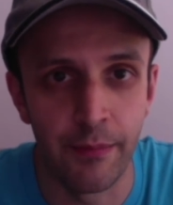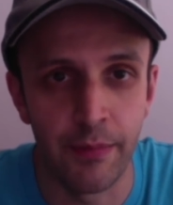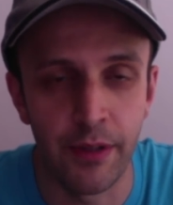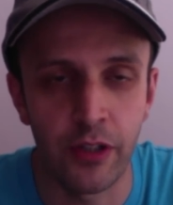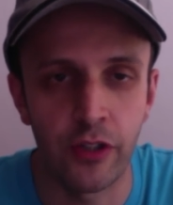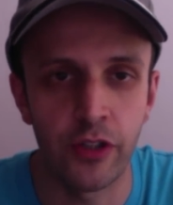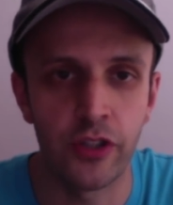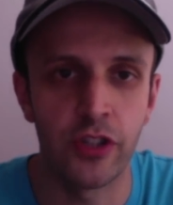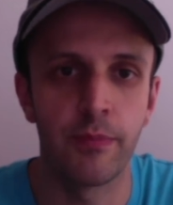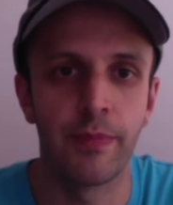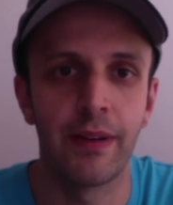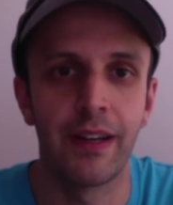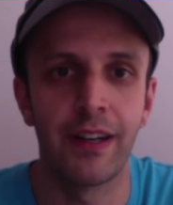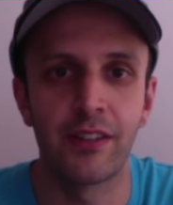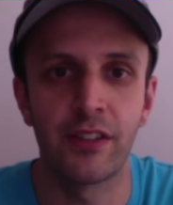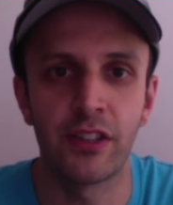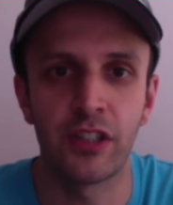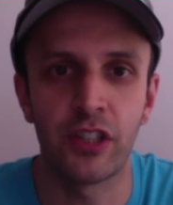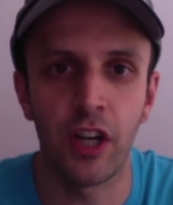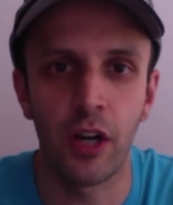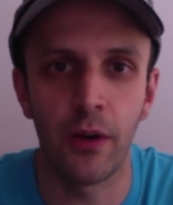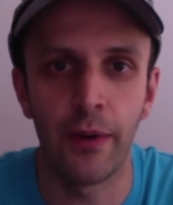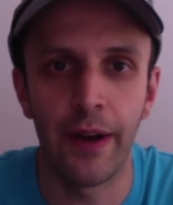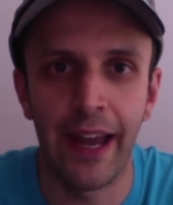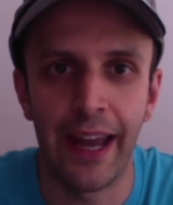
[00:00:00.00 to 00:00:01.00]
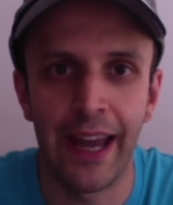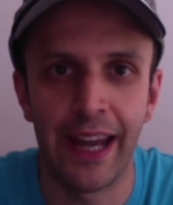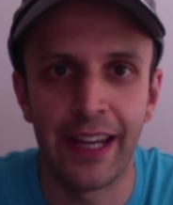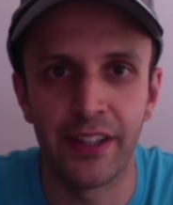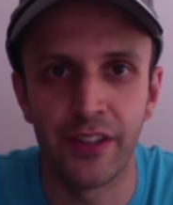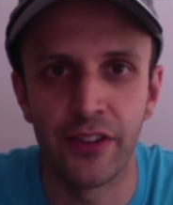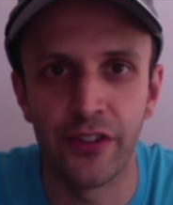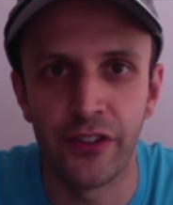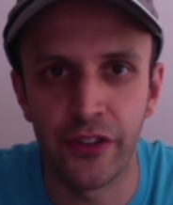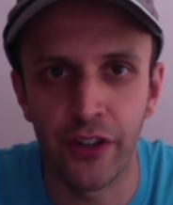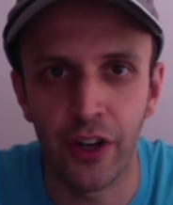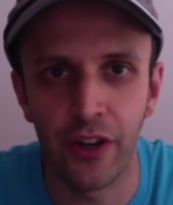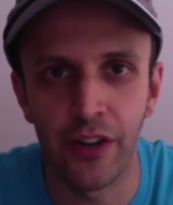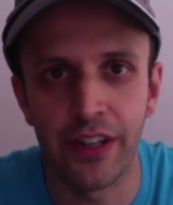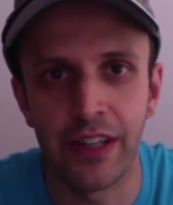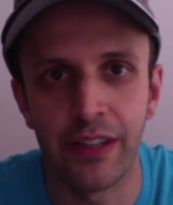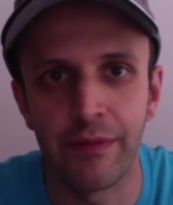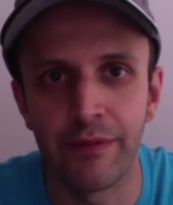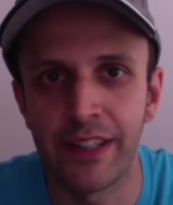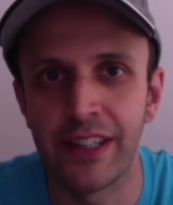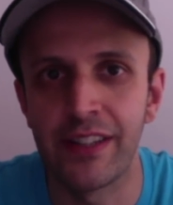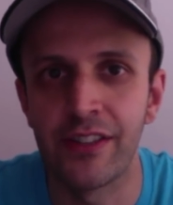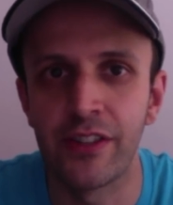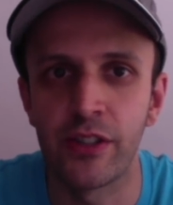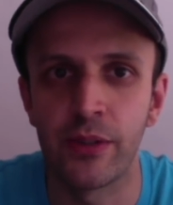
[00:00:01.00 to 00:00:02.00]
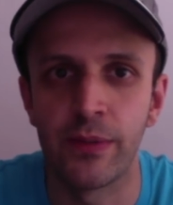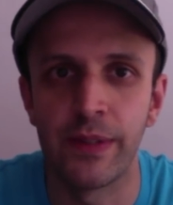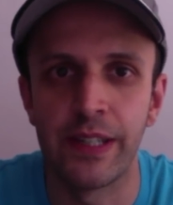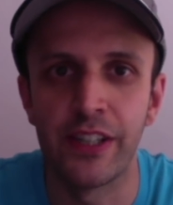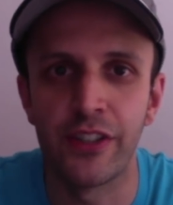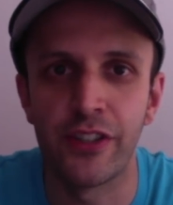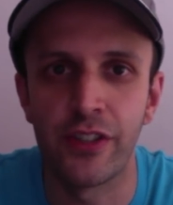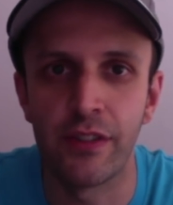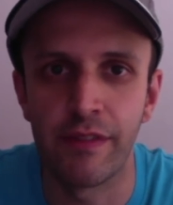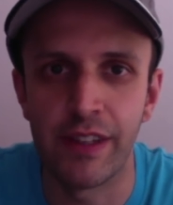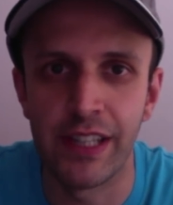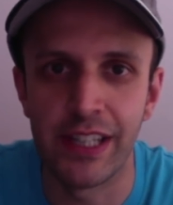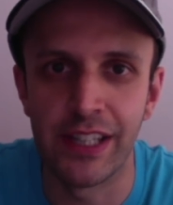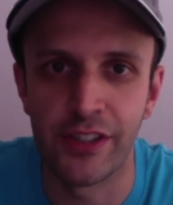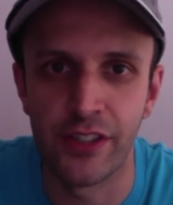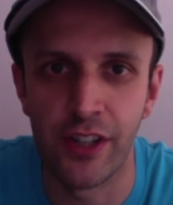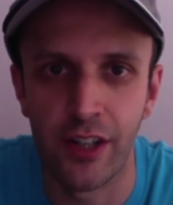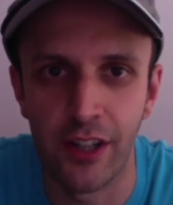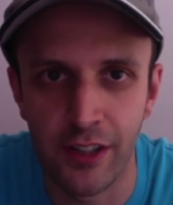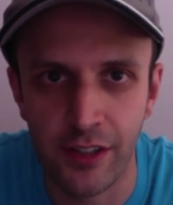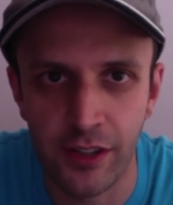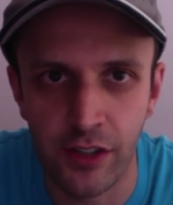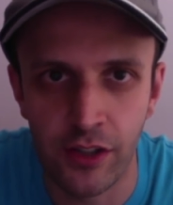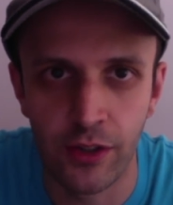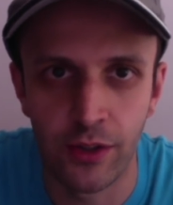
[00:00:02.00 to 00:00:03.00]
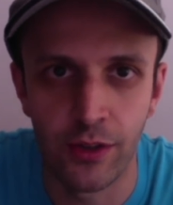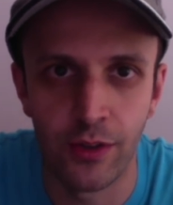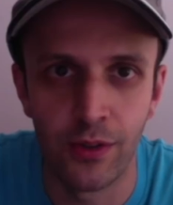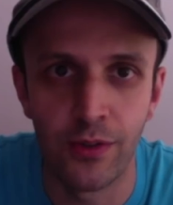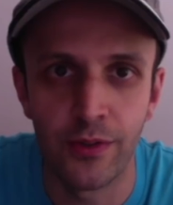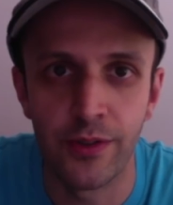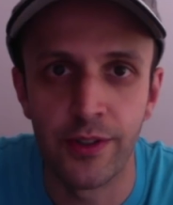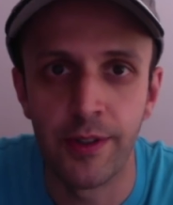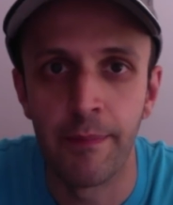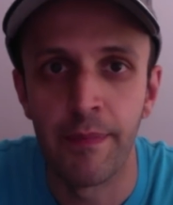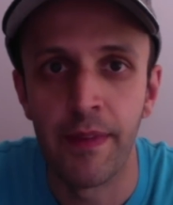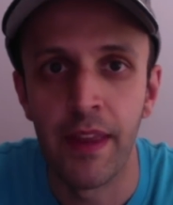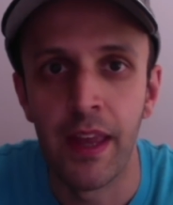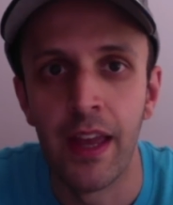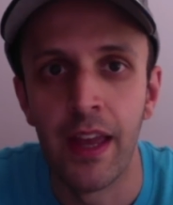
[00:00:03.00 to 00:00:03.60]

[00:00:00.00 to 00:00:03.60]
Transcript: because you'll be able to go ahead and dive into each of these articles,